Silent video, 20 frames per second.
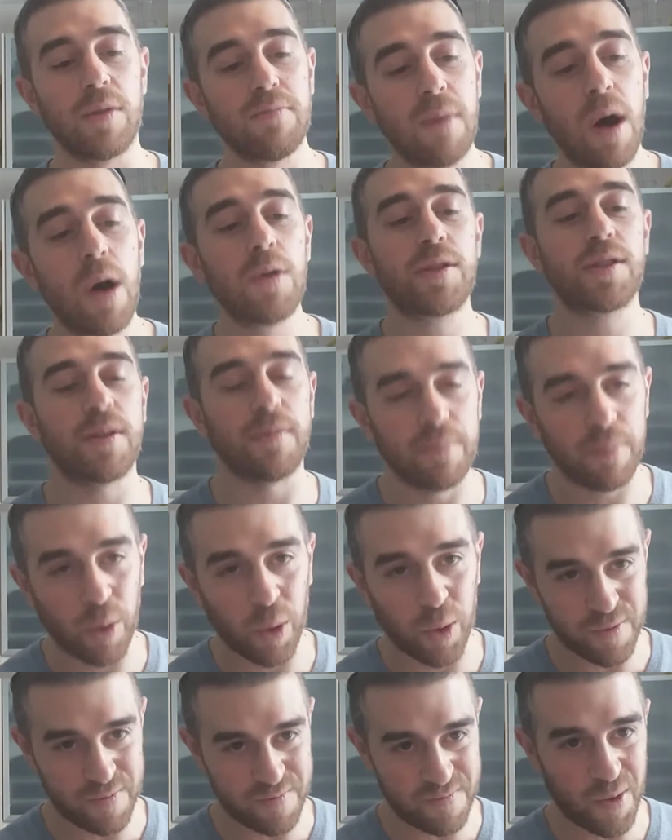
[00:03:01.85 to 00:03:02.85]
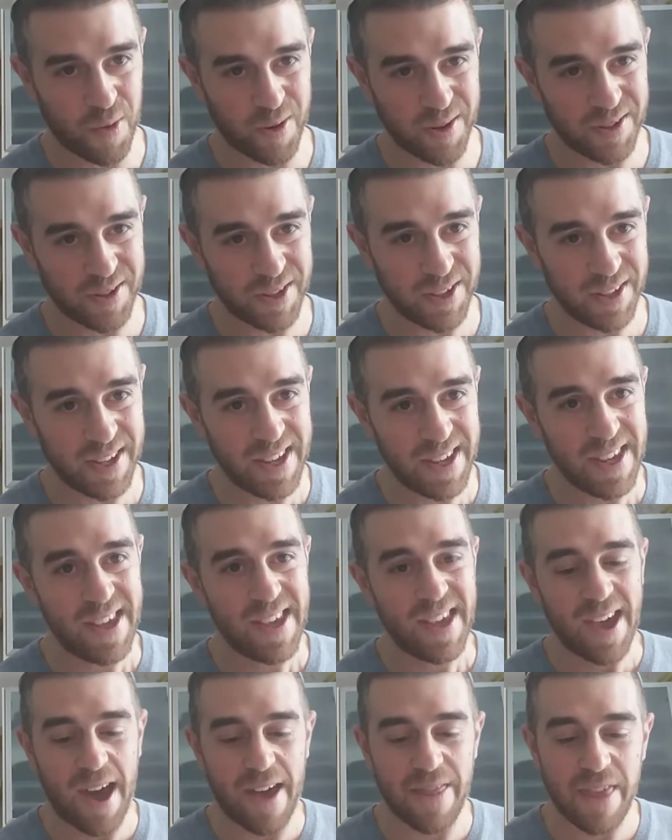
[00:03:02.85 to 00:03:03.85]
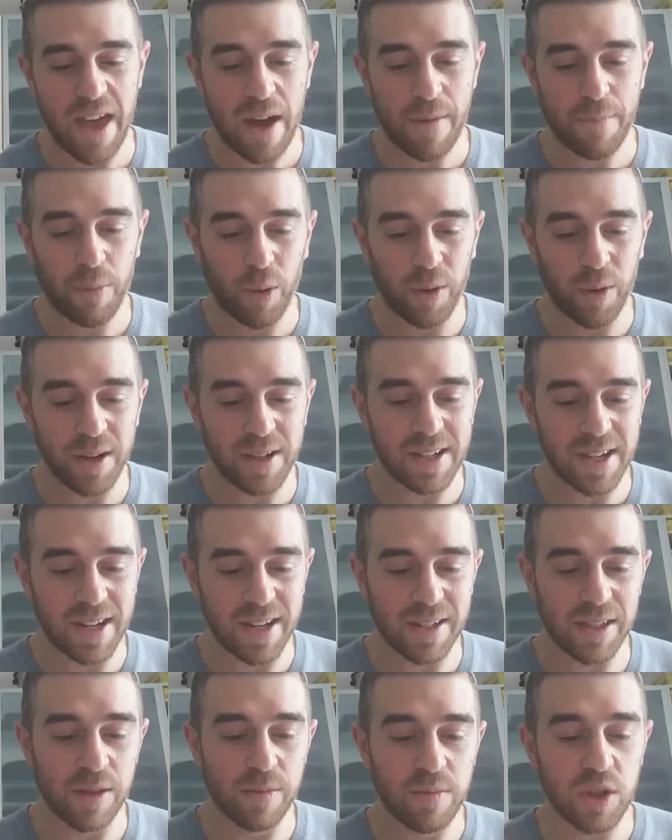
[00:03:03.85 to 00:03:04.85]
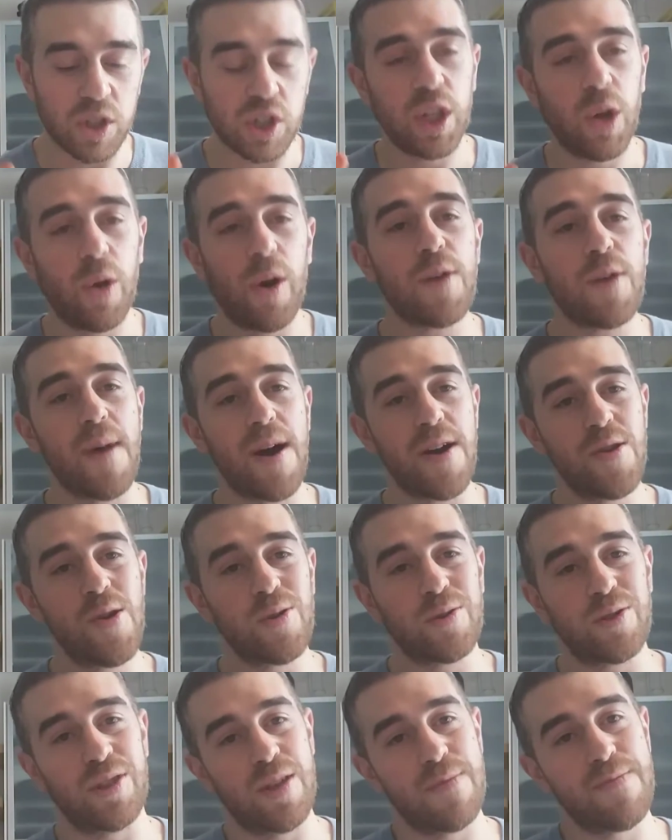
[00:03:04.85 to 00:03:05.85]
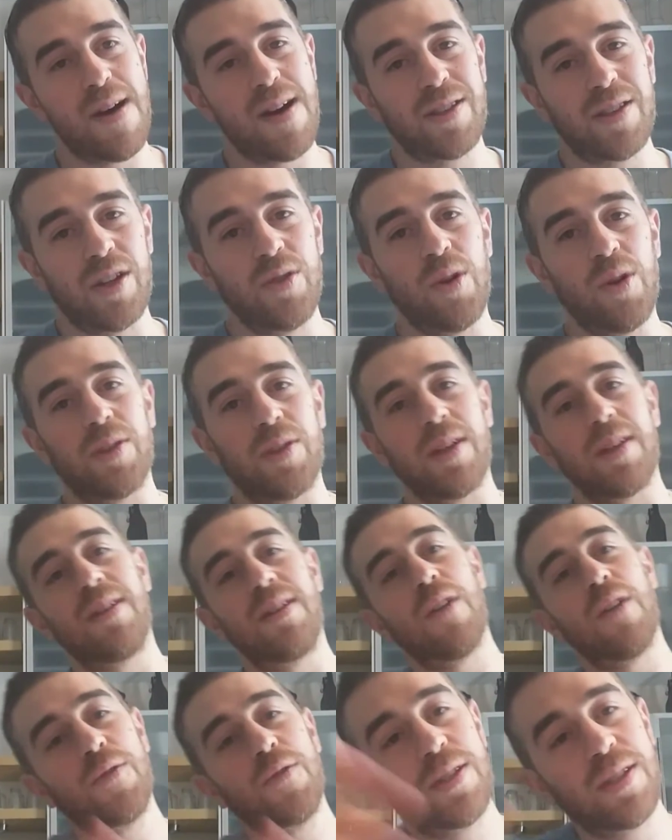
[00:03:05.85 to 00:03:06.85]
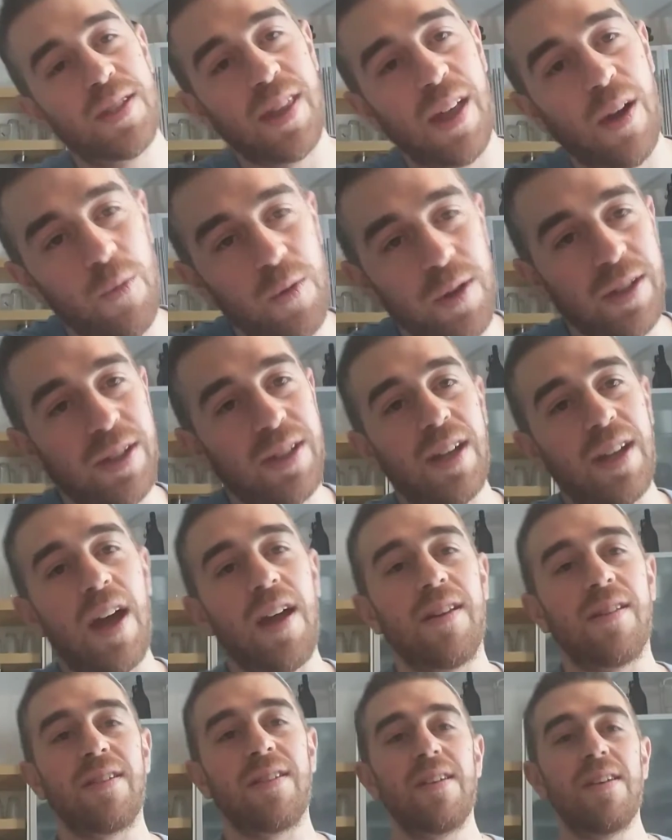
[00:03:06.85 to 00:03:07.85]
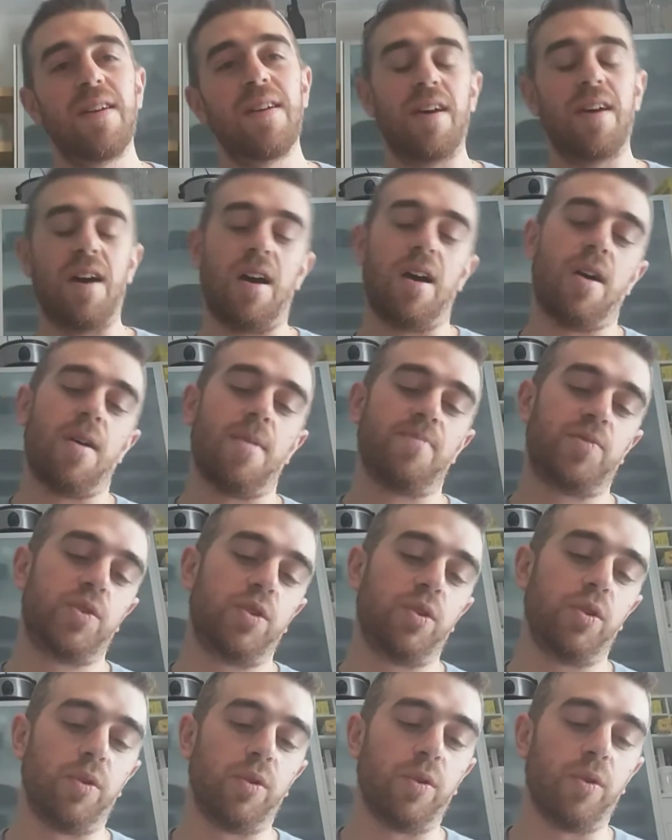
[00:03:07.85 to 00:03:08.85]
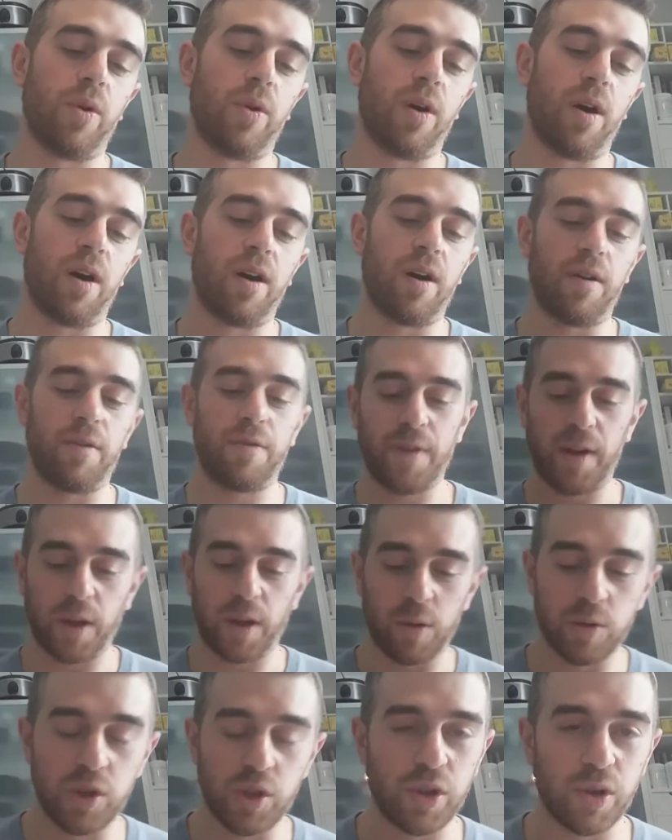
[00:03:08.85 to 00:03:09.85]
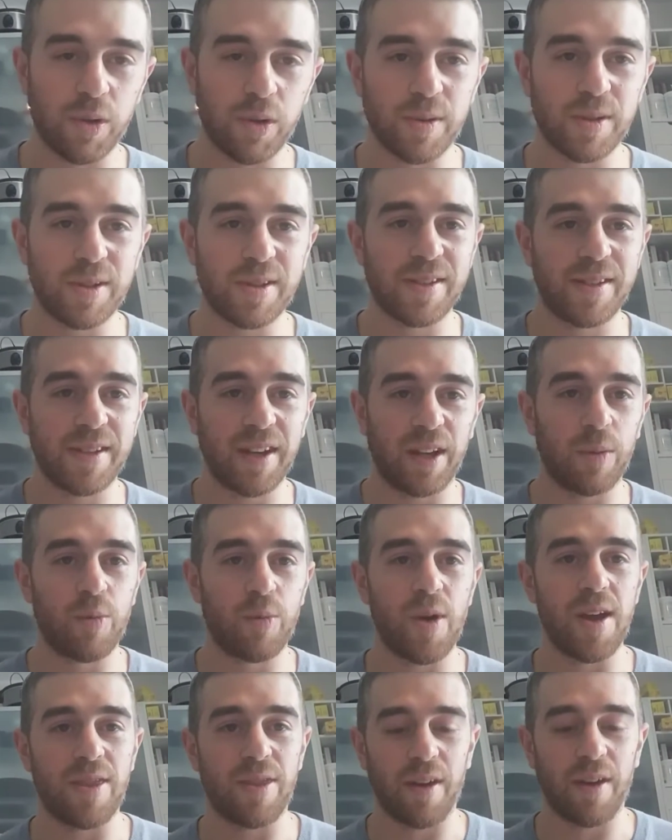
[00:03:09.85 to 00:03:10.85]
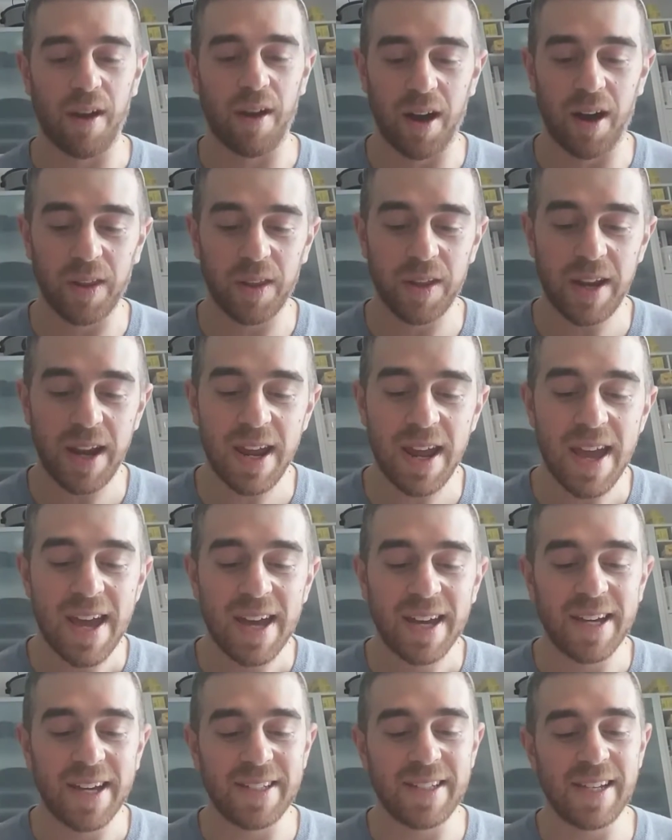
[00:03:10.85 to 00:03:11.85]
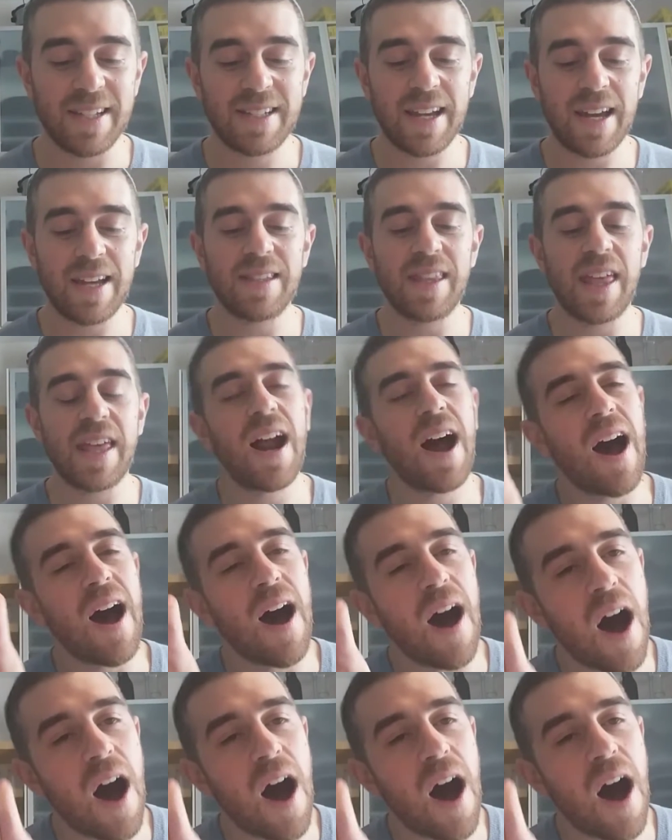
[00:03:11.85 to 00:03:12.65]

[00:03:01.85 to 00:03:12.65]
the most important point. And that point is the mishloach manot and the matanot, the gifts that we send to fellow Jews to celebrate the holiday, because he says that